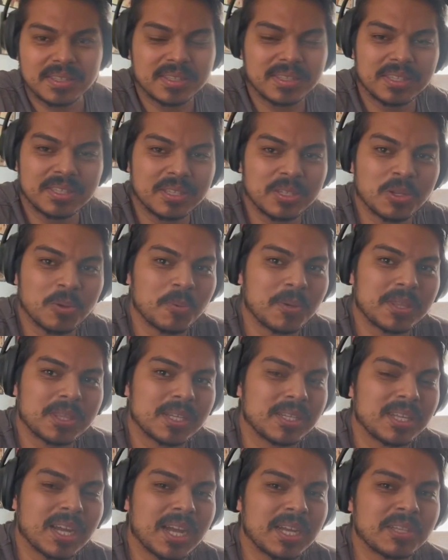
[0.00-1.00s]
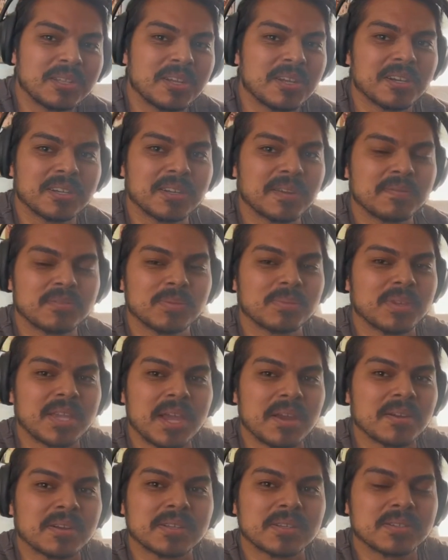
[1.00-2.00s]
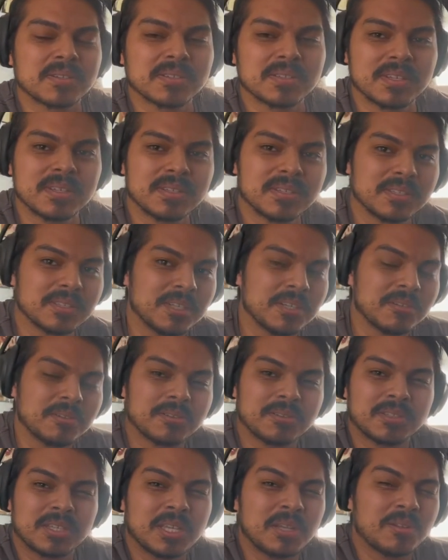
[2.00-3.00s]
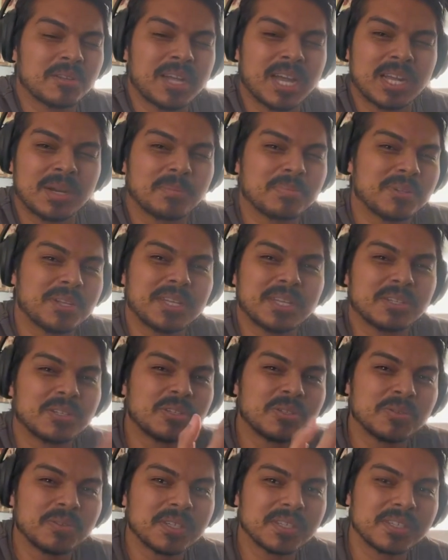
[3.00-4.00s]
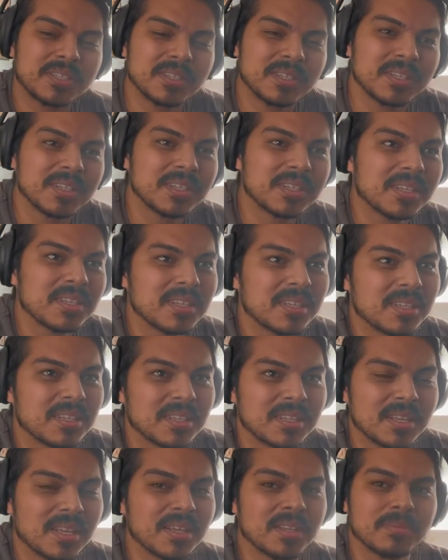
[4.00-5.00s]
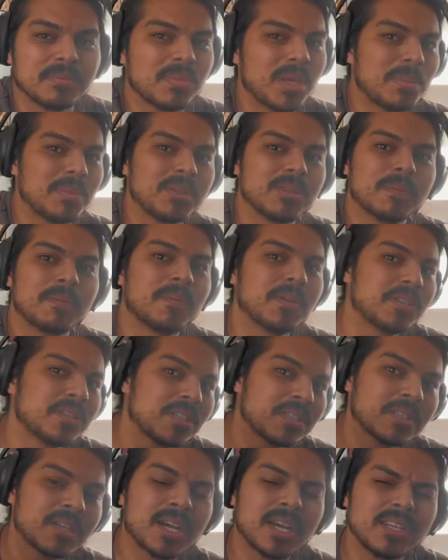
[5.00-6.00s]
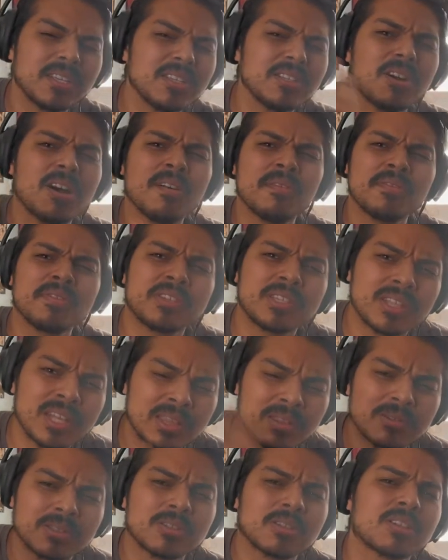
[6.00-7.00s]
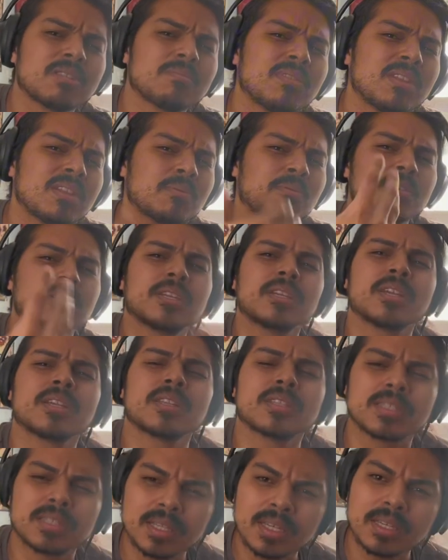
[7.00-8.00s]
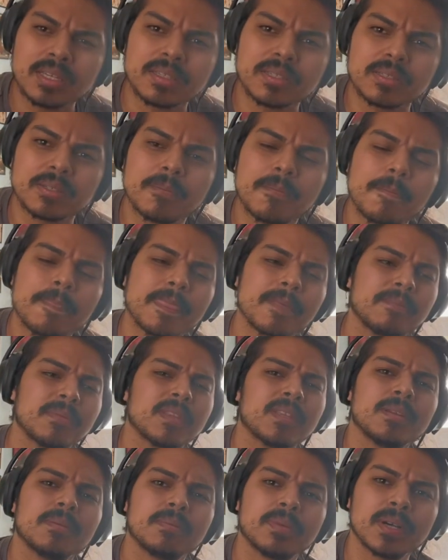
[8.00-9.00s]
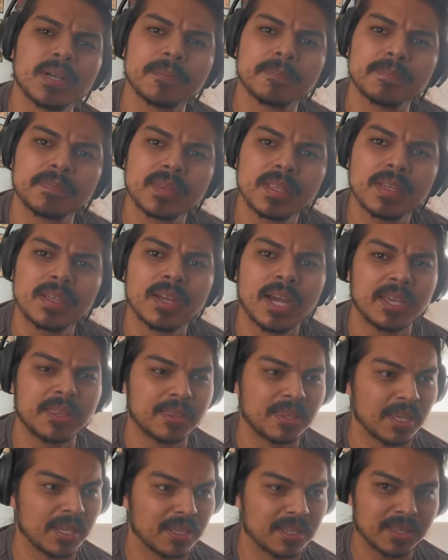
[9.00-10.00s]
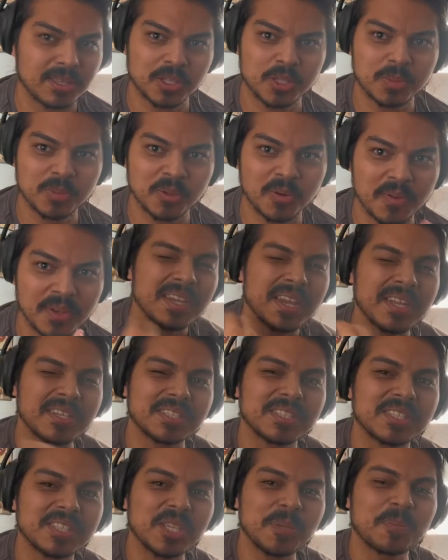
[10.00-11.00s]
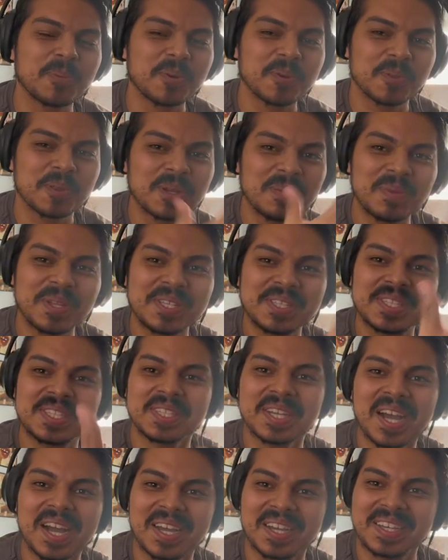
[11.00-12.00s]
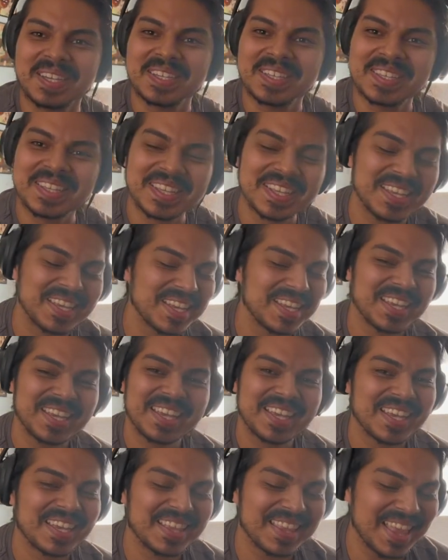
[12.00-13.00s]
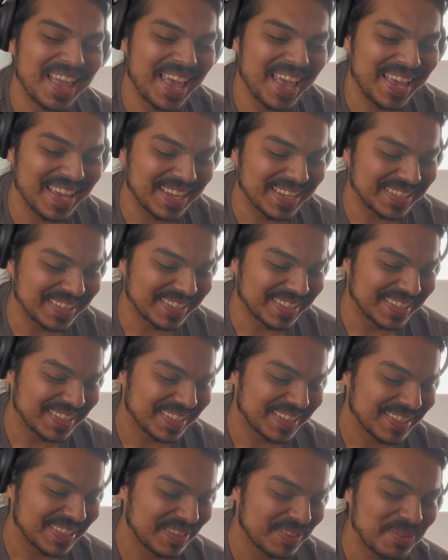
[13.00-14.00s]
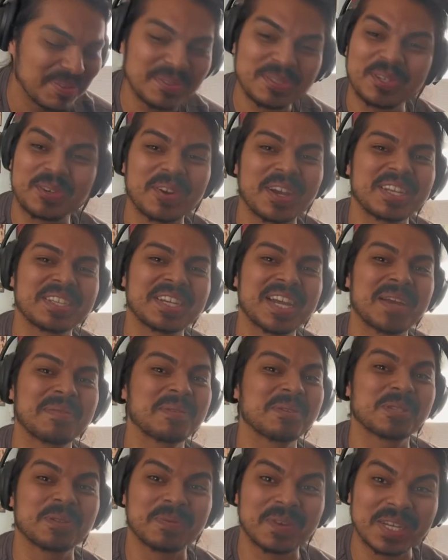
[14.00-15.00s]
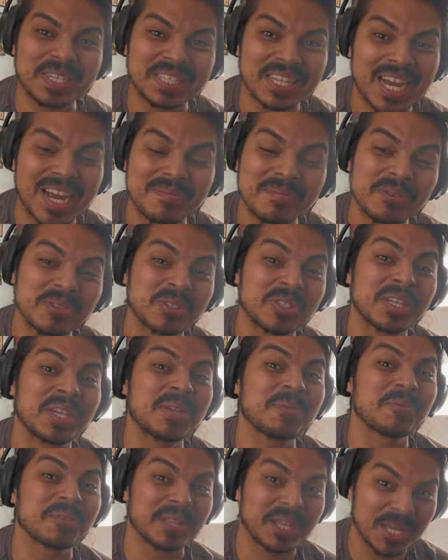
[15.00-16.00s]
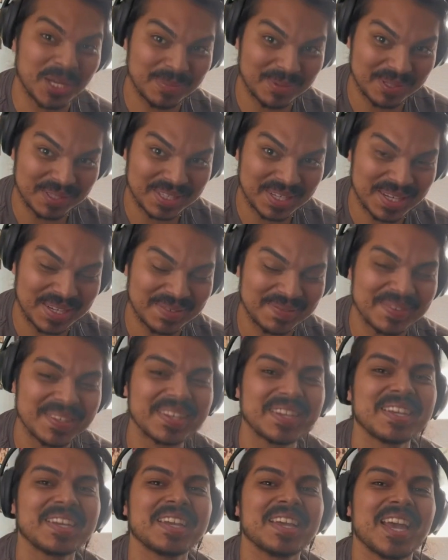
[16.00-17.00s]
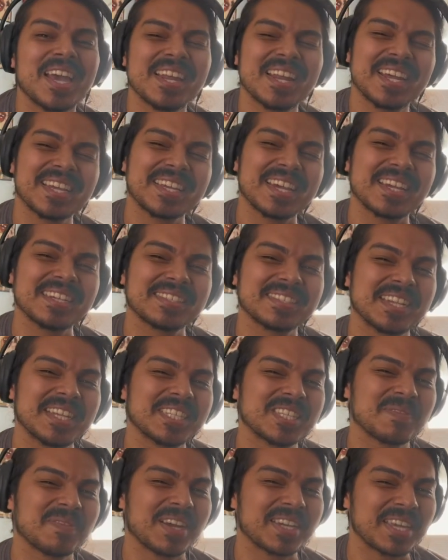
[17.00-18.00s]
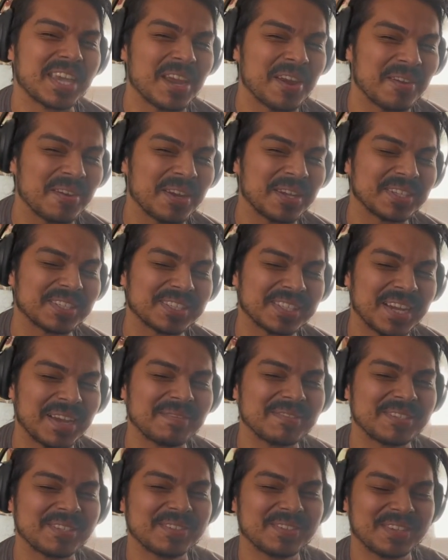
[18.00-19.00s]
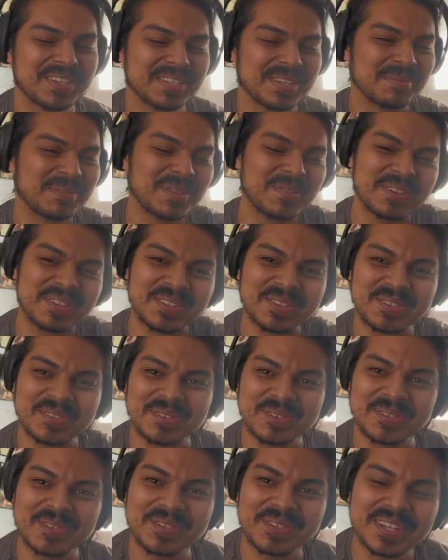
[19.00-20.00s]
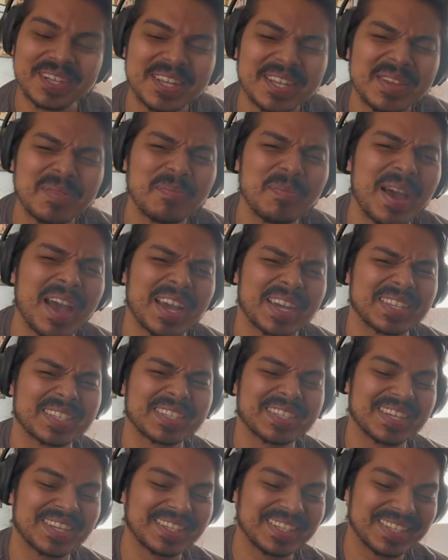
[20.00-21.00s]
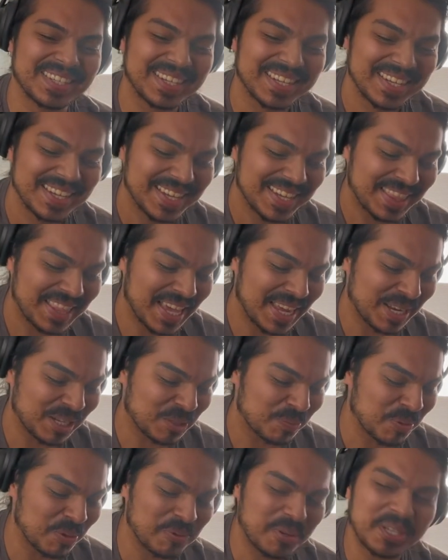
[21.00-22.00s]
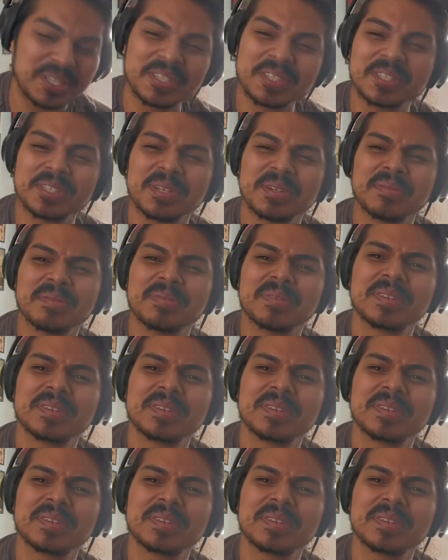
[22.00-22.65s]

you know with the dialogue of some characters, and it'll it'll kind of play into it, and maybe the fishing line. You know, obviously like there's still gonna ridiculous things, but I think this movie it's just deeper than meets the eye, and it was a great time. It was a fun time. It was a relatable time. And I guess it's a vicarious time too, because I'm living through Max and that exploration of